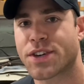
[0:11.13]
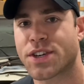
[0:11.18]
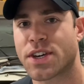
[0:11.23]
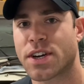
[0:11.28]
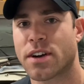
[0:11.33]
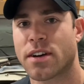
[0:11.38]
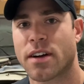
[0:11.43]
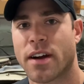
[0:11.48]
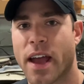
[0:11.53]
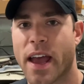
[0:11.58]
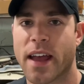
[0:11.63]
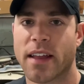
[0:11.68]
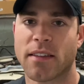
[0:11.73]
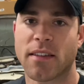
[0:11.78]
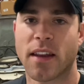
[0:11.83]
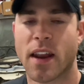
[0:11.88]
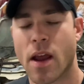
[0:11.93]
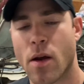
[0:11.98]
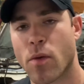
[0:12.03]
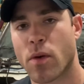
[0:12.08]
here, and
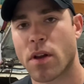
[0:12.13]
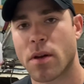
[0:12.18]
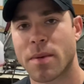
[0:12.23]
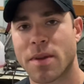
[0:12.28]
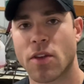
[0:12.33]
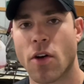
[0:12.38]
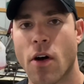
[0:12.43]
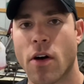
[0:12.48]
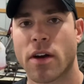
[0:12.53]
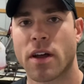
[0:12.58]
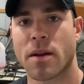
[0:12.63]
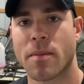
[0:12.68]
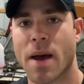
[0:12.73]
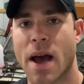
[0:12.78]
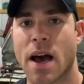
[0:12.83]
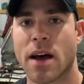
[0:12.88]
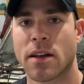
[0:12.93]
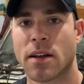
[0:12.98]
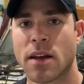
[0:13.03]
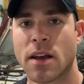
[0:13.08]
today we're going to be talking
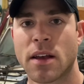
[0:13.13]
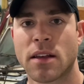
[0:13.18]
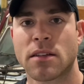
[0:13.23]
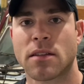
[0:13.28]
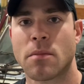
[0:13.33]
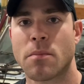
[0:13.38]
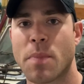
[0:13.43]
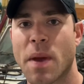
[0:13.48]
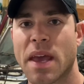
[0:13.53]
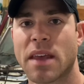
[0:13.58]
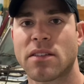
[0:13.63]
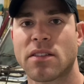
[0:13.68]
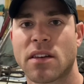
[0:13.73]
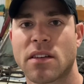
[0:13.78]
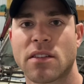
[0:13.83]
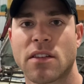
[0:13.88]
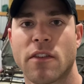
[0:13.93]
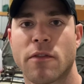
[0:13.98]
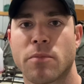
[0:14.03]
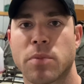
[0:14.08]
about some
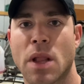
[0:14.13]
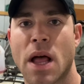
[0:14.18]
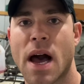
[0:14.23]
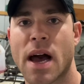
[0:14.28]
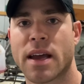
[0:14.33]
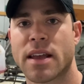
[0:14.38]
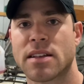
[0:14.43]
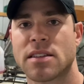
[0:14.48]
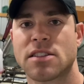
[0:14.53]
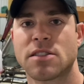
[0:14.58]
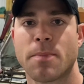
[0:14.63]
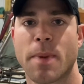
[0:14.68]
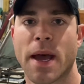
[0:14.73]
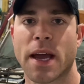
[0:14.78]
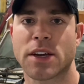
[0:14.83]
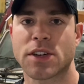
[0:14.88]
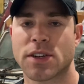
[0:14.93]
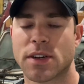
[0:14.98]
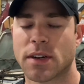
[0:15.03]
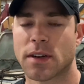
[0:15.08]
basics of block
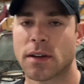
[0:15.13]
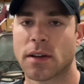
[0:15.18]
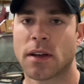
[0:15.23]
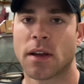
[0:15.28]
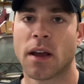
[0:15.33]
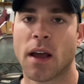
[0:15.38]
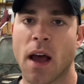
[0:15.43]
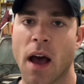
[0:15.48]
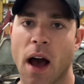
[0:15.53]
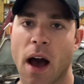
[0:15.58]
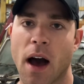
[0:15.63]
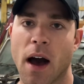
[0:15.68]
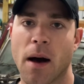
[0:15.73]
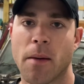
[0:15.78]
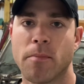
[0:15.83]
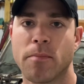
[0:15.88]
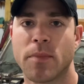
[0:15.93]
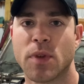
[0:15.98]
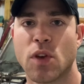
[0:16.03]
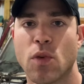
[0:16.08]
inspection.
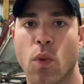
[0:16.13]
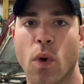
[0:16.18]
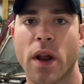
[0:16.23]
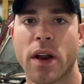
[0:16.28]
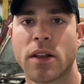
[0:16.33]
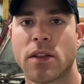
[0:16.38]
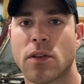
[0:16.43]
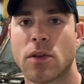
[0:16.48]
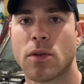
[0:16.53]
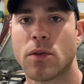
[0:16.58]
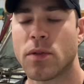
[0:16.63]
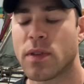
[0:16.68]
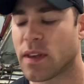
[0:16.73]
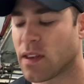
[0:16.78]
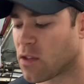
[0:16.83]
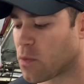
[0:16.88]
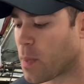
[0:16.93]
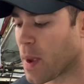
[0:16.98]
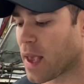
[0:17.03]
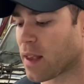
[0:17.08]
You want to do
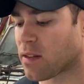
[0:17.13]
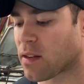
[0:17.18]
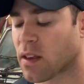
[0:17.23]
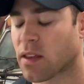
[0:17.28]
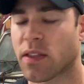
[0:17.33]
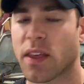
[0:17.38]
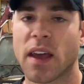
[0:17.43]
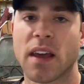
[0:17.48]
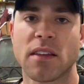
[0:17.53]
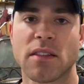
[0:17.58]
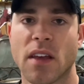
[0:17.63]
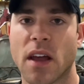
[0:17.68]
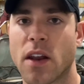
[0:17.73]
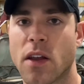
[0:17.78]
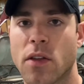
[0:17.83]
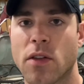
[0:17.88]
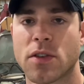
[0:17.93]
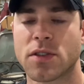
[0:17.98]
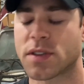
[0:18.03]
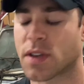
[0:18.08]
these basic things. I
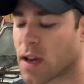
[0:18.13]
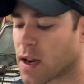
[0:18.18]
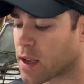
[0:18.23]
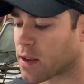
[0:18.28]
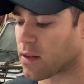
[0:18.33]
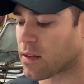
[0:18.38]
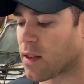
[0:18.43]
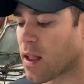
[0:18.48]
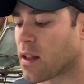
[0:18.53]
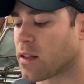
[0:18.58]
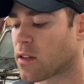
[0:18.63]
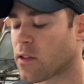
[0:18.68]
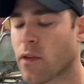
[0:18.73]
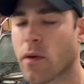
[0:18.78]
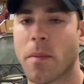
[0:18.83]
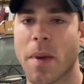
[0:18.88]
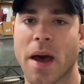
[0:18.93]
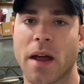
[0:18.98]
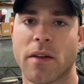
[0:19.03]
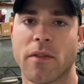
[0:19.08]
know there's an extensive
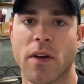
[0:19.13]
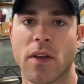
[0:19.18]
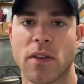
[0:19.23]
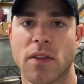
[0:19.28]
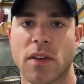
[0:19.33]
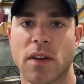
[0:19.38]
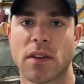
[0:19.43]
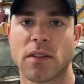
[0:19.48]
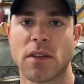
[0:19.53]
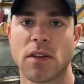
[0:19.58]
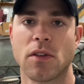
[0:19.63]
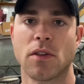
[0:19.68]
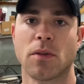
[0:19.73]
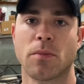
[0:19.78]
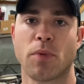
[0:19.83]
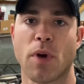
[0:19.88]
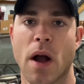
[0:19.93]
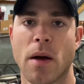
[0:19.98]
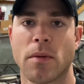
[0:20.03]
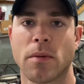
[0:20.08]
amount of other things that you could
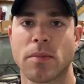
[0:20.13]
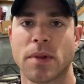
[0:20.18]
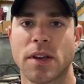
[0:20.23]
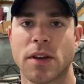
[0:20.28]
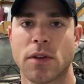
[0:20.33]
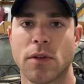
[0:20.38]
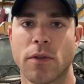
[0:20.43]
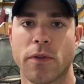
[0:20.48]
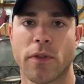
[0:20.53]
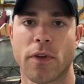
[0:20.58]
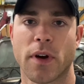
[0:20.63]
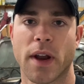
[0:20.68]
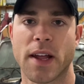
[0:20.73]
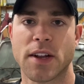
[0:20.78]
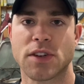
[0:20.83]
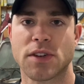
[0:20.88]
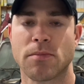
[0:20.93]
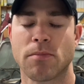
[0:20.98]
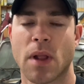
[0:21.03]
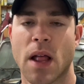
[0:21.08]
probably do for an
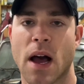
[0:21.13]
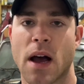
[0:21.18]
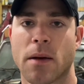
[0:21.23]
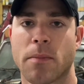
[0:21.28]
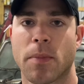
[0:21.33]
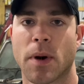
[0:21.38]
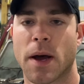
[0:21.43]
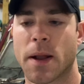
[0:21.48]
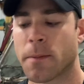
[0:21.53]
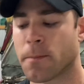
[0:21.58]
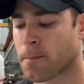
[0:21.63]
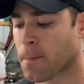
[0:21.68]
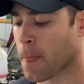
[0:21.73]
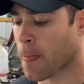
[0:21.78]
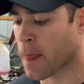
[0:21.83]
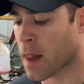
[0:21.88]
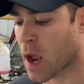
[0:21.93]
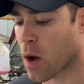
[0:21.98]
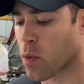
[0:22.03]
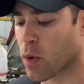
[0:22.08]
engine block, but
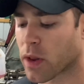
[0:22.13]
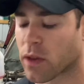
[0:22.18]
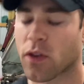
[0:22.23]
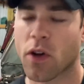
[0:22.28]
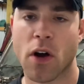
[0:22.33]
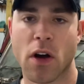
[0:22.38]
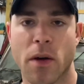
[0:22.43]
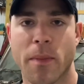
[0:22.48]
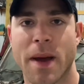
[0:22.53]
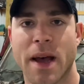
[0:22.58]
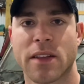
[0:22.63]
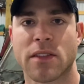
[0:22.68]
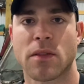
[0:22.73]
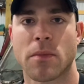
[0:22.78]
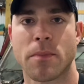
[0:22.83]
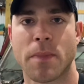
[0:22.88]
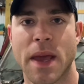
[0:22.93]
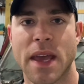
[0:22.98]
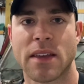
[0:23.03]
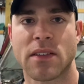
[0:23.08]
I want to talk about
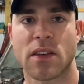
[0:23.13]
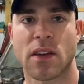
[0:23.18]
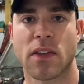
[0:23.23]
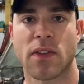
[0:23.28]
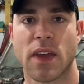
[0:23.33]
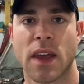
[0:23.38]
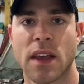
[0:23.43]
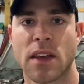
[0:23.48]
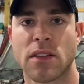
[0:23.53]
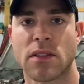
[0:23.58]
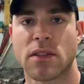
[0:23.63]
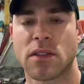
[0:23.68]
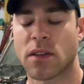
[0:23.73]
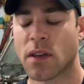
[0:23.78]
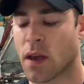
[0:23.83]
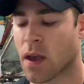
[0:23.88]
some basic things